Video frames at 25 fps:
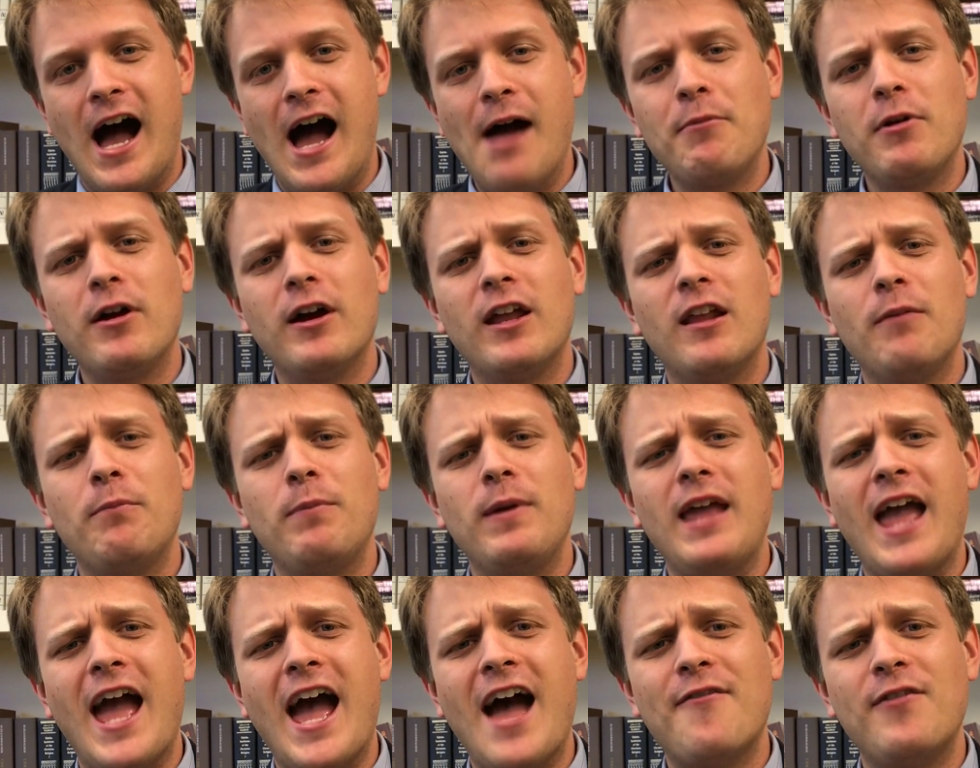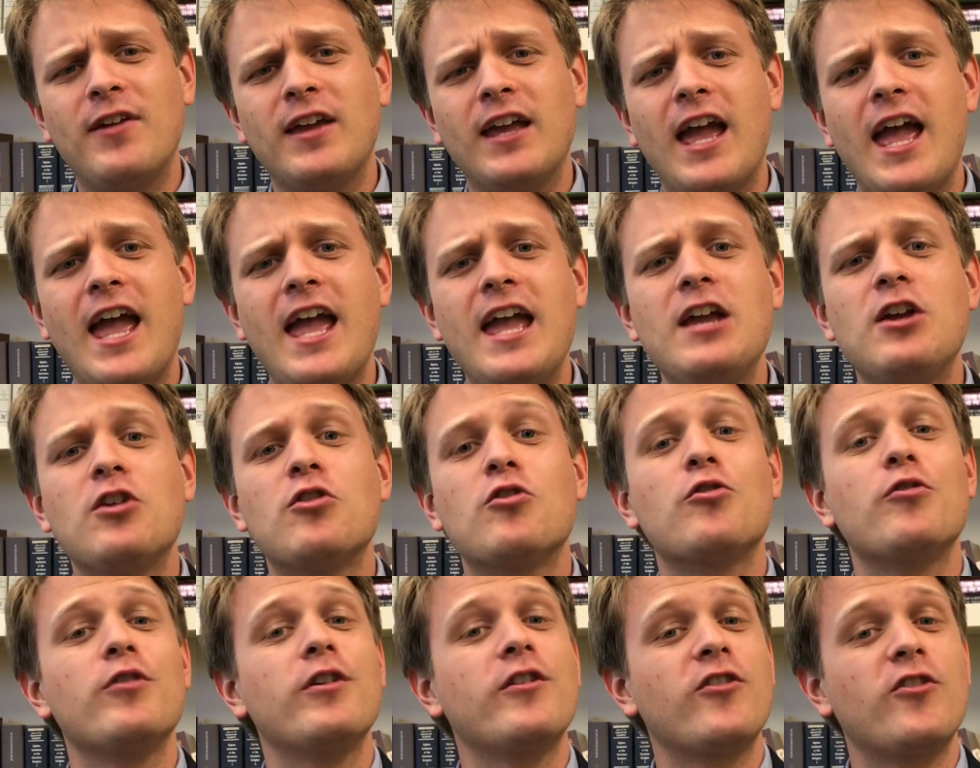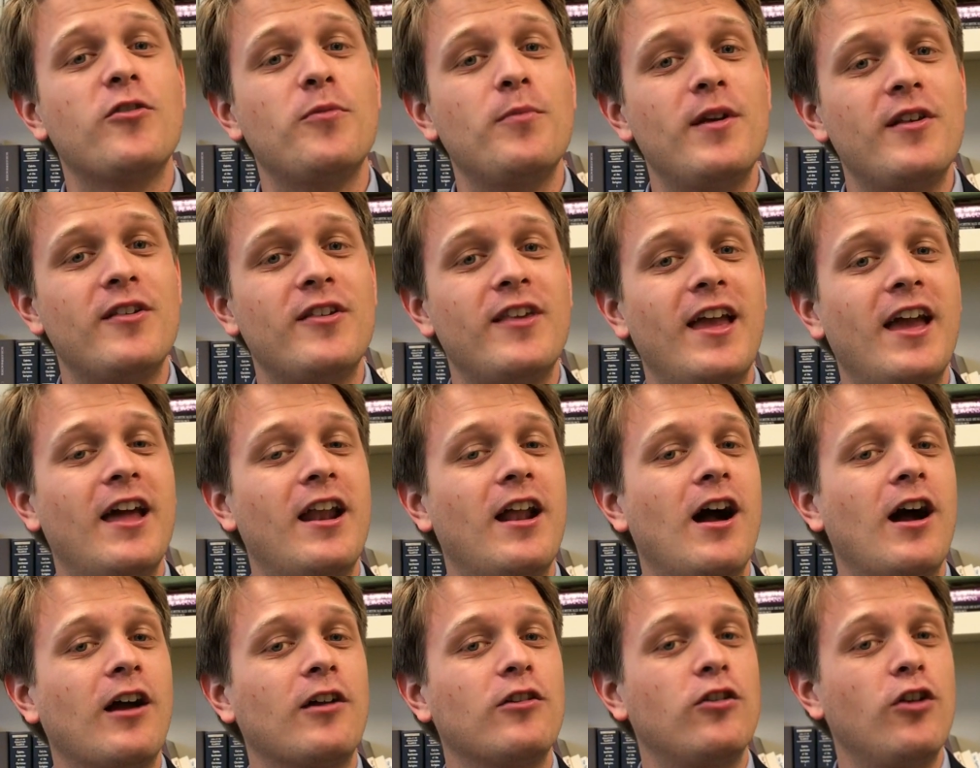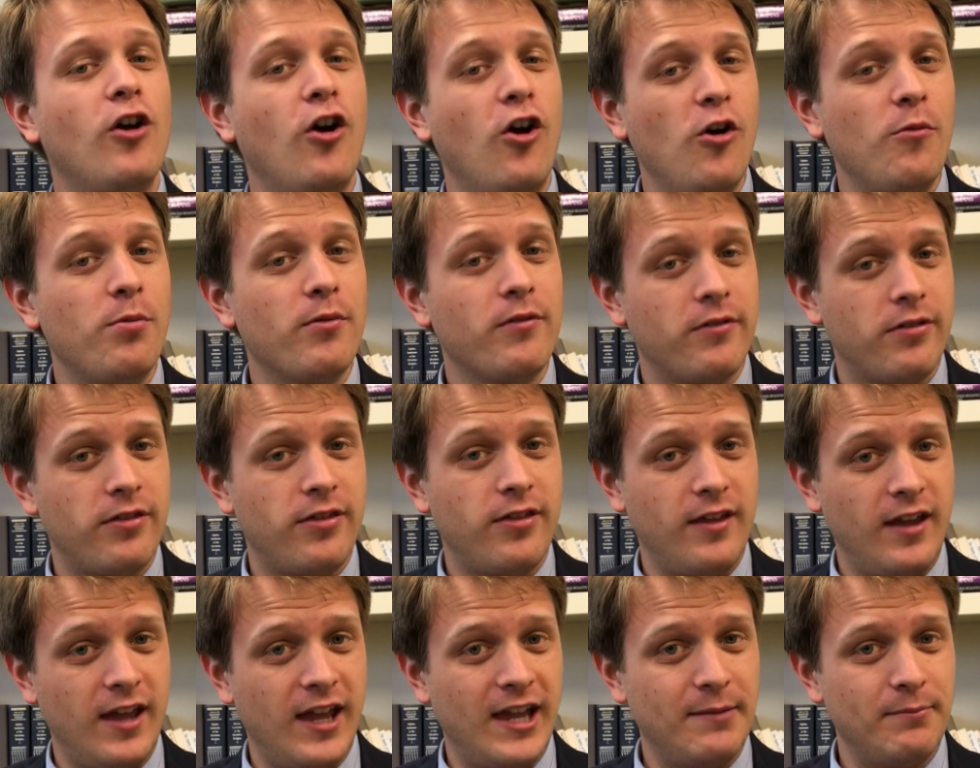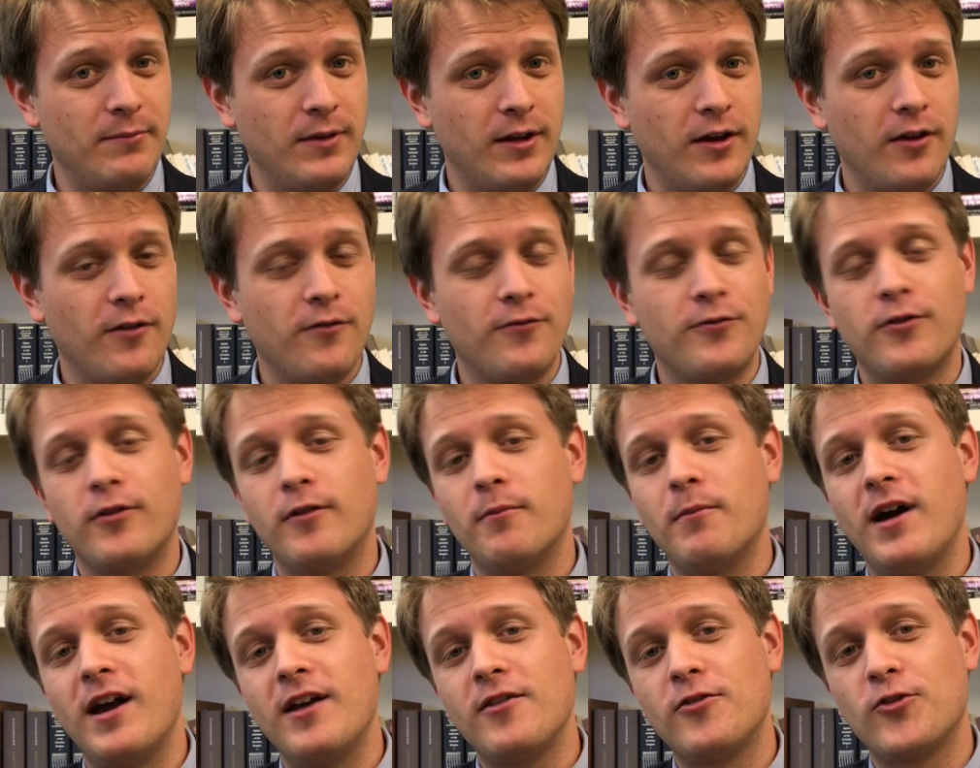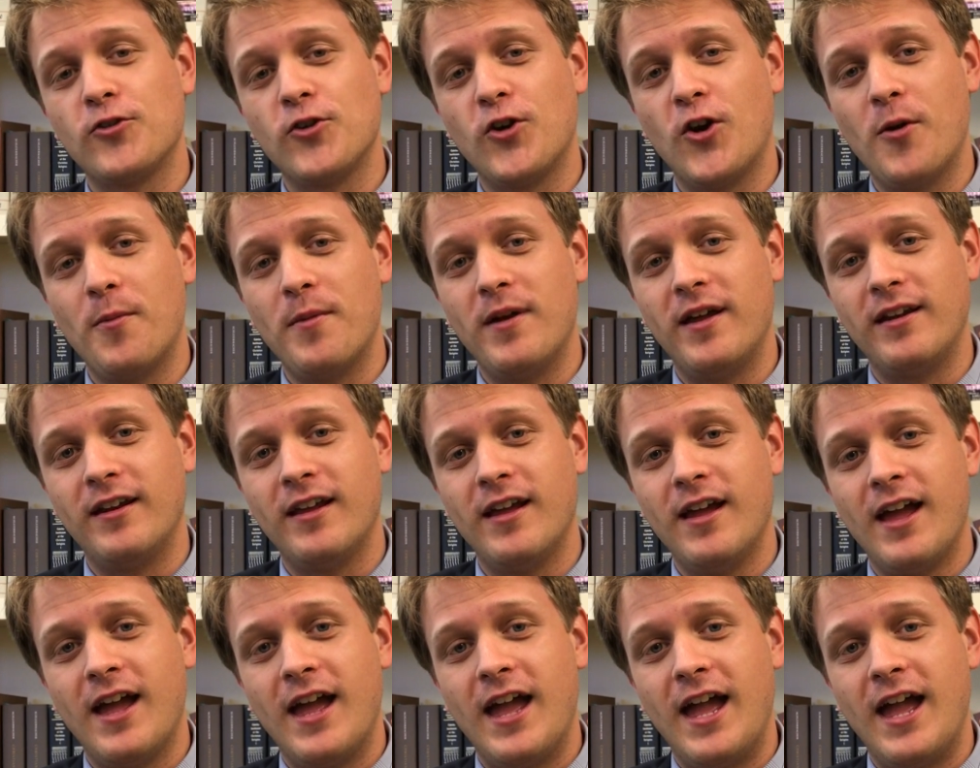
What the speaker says: I'm going to be having a Christmas in October theme for my sermon.